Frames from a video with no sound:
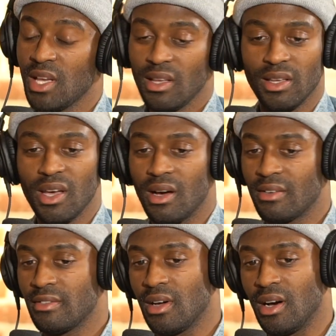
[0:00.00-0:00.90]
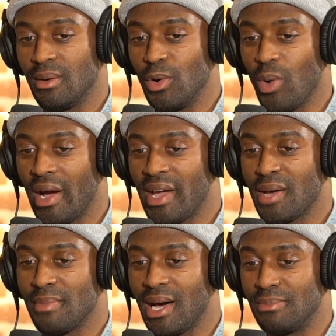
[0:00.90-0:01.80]
Yeah, who I am,
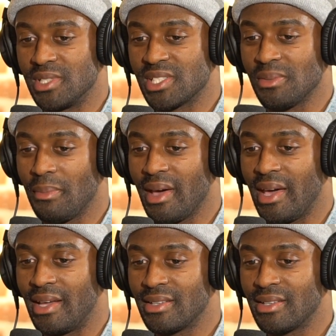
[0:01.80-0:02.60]
I'm just a man.